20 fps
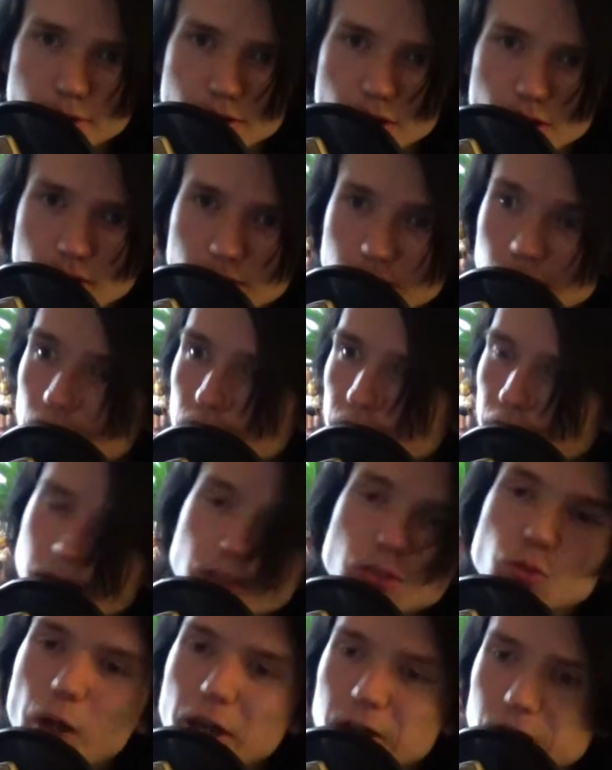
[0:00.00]
episode or
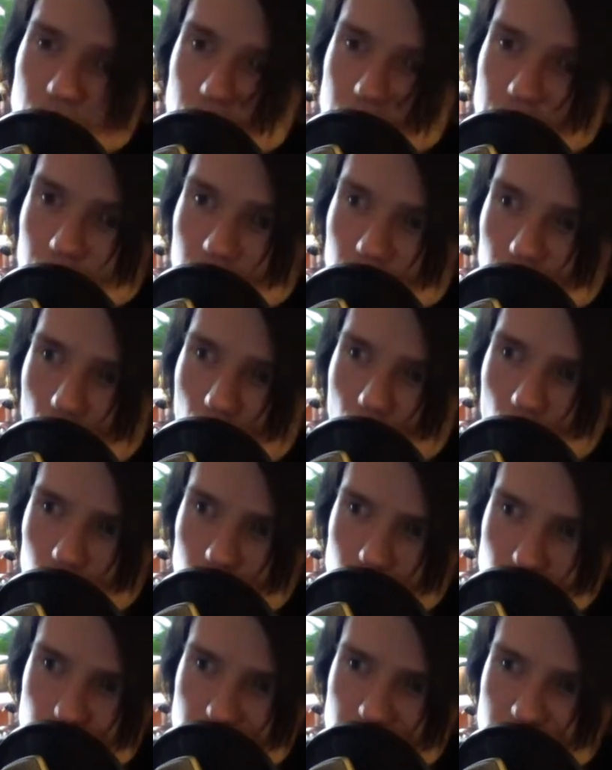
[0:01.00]
next reaction.
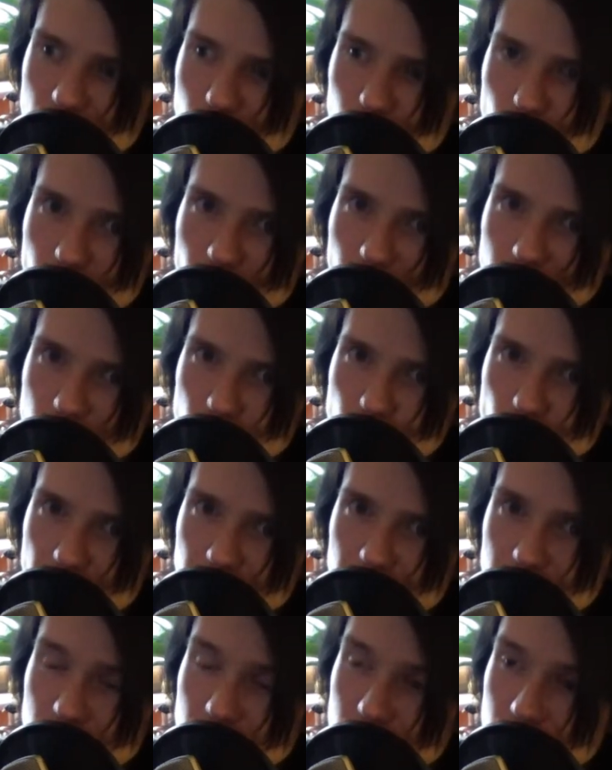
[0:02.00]
Also we'll start with other
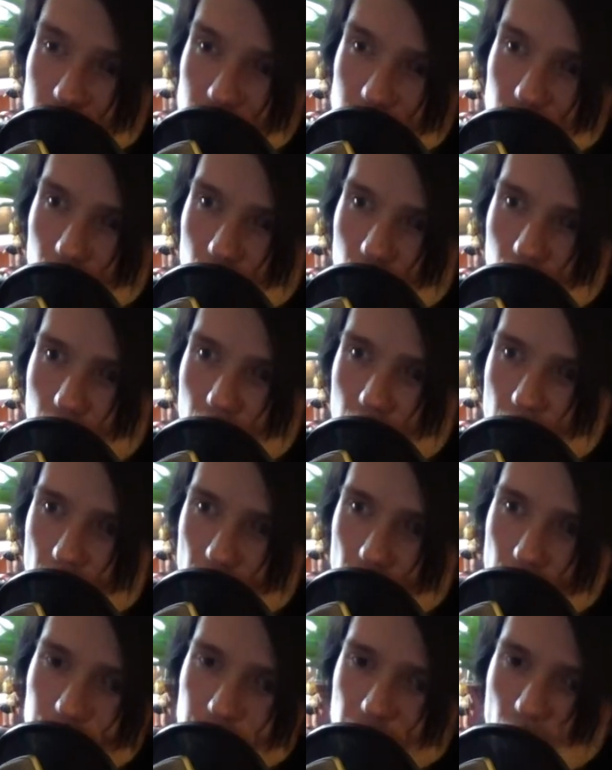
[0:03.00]
reactions.
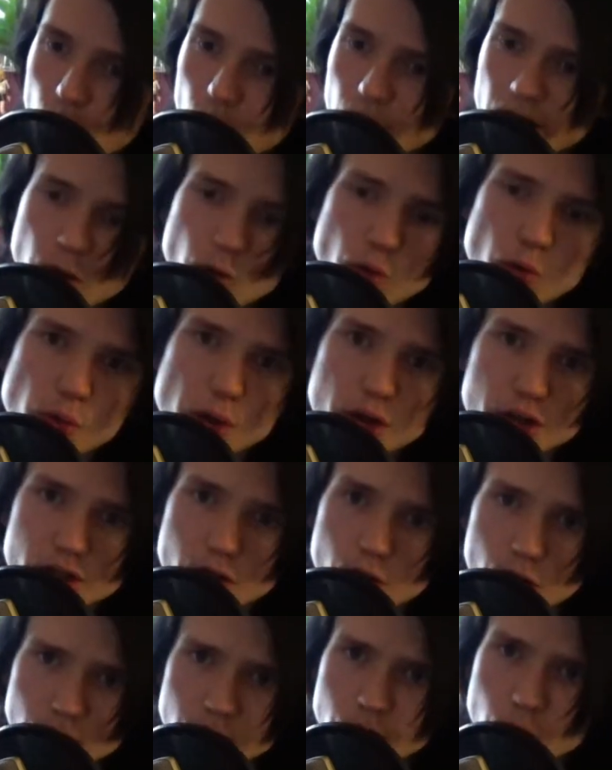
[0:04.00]
When I will
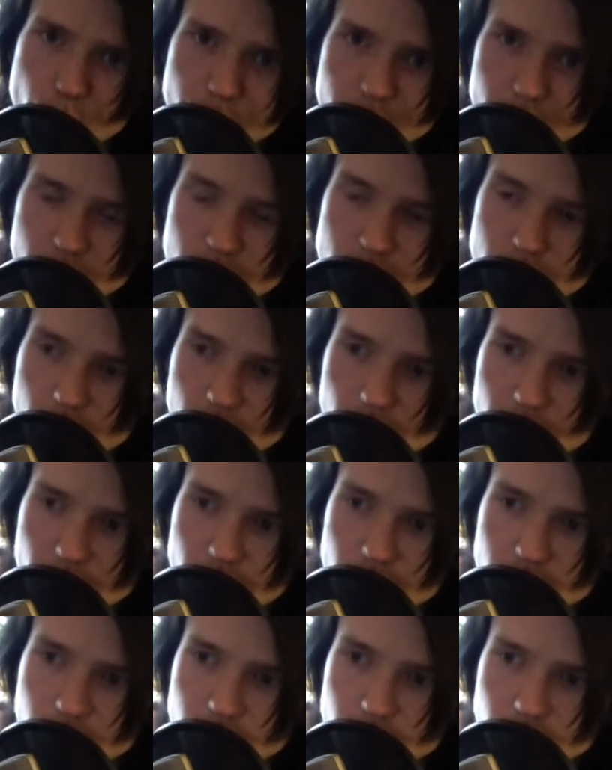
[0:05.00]
watch longer videos
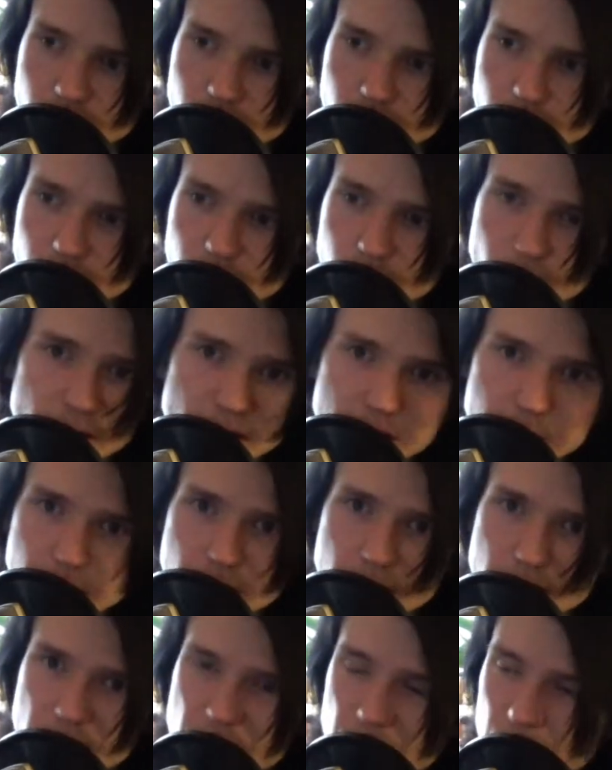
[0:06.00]
like
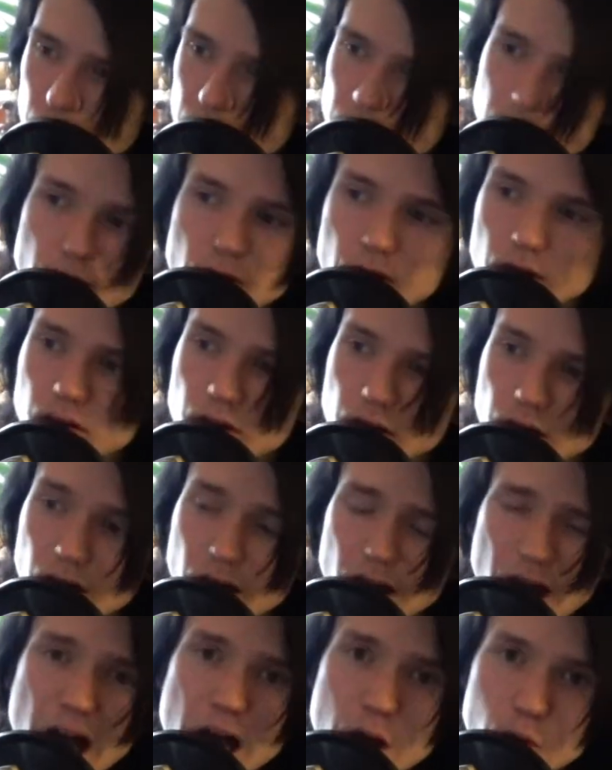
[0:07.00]
20-minute series
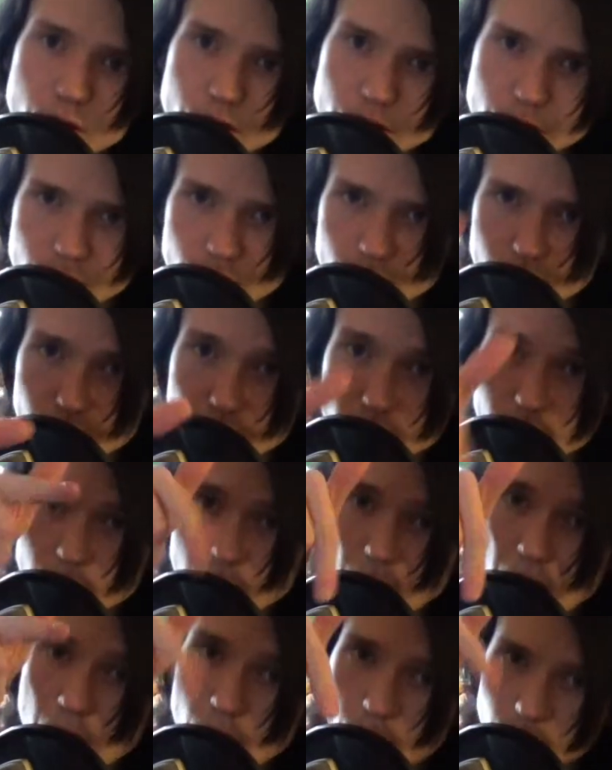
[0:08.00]
or I will do it
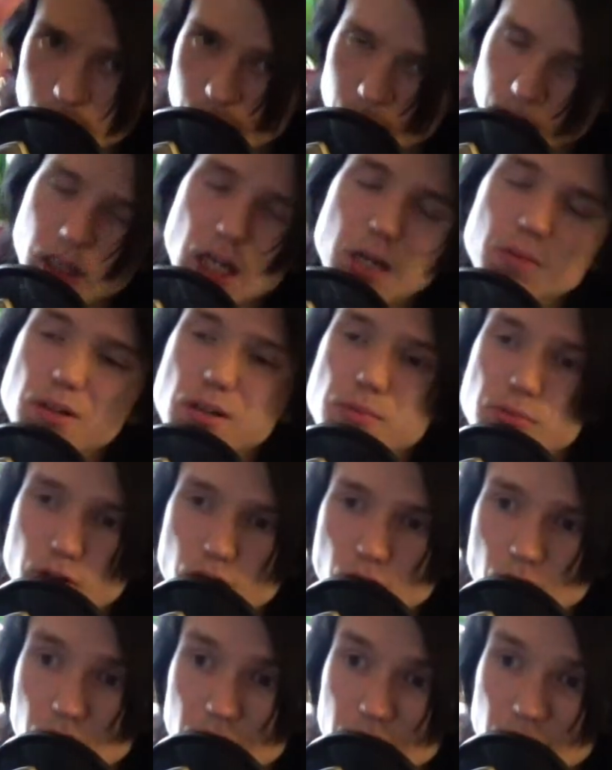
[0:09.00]
without camera,
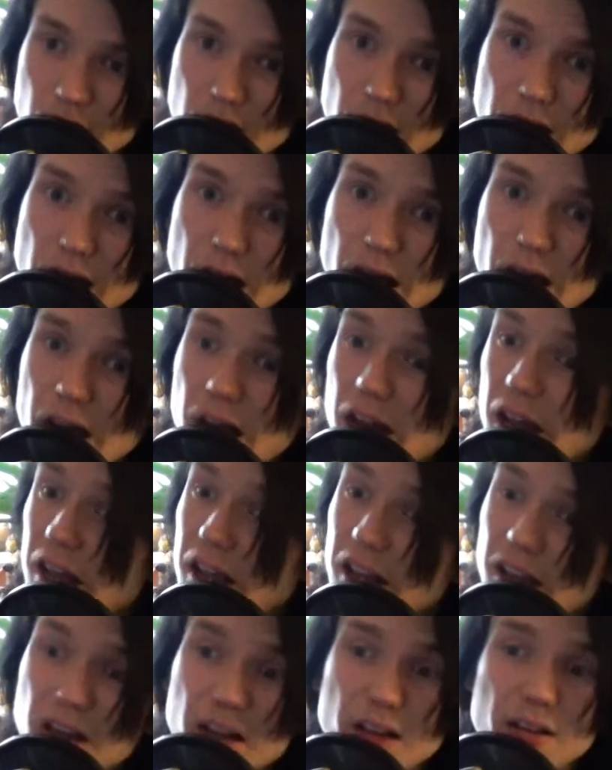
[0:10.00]
because
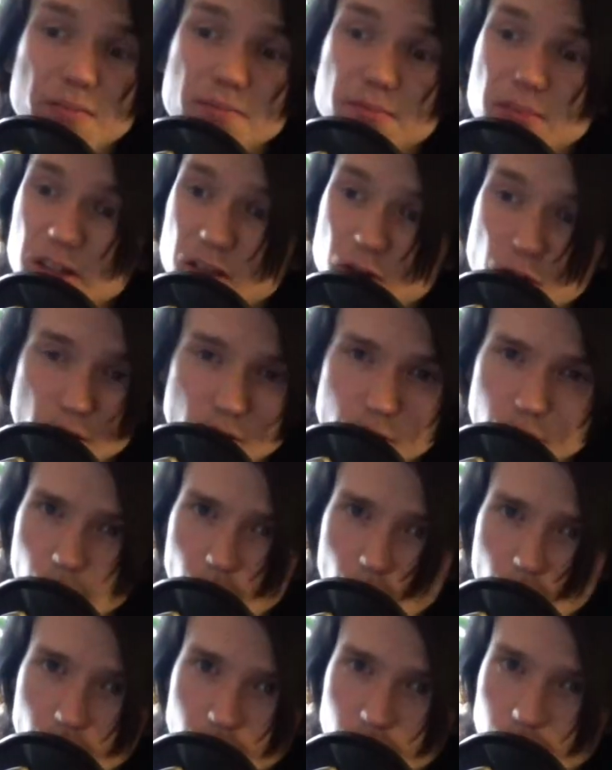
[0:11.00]
it took
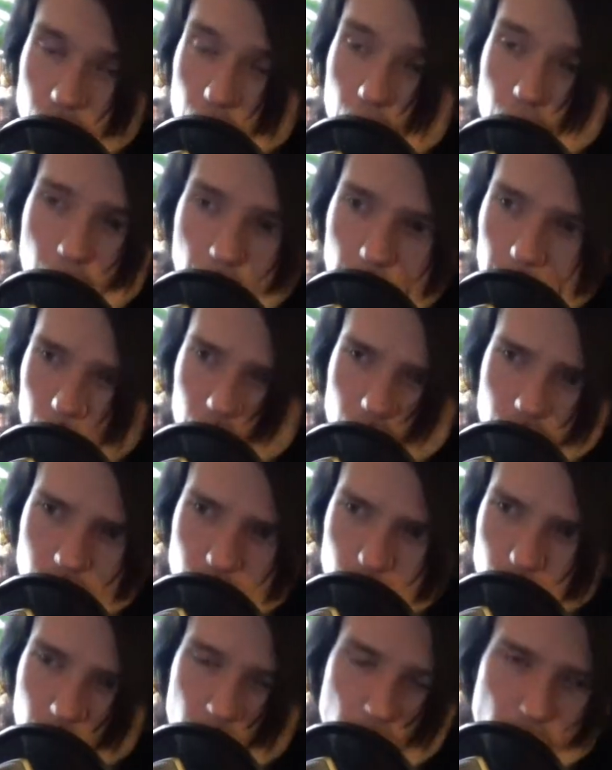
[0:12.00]
too long to
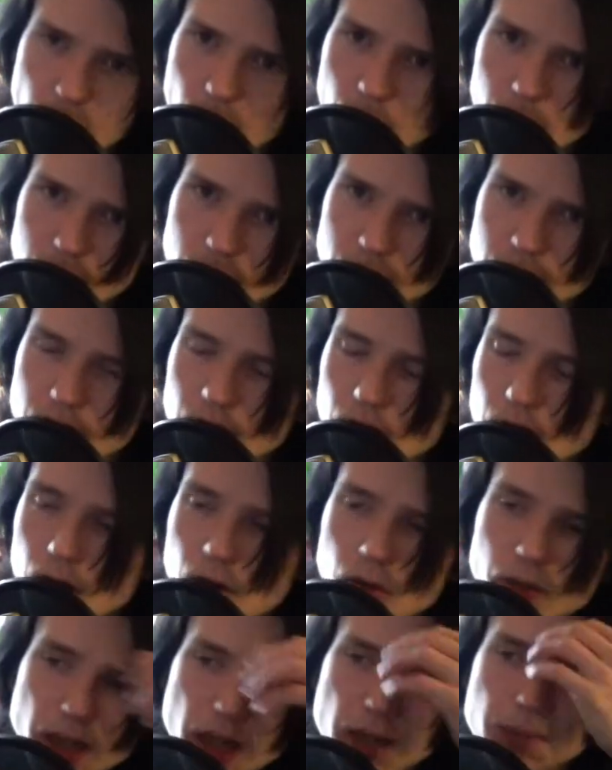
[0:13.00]
upload it when I watch it.
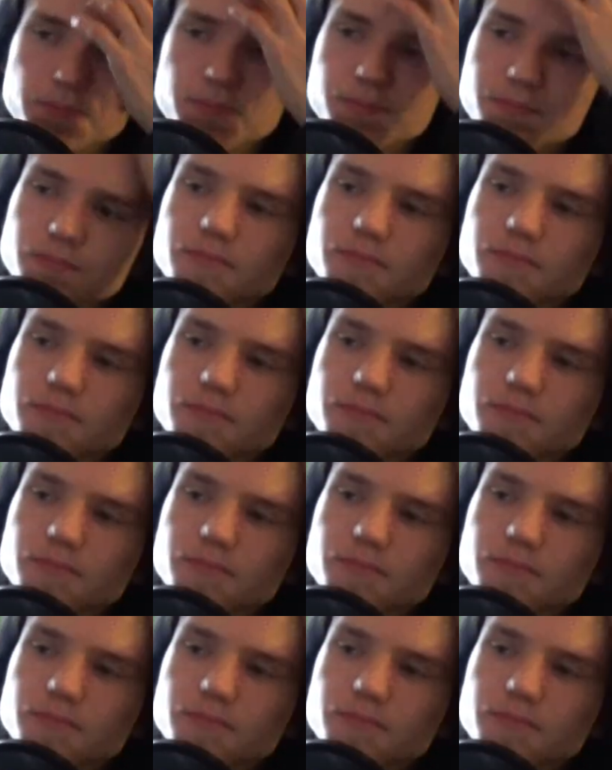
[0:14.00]
So yeah,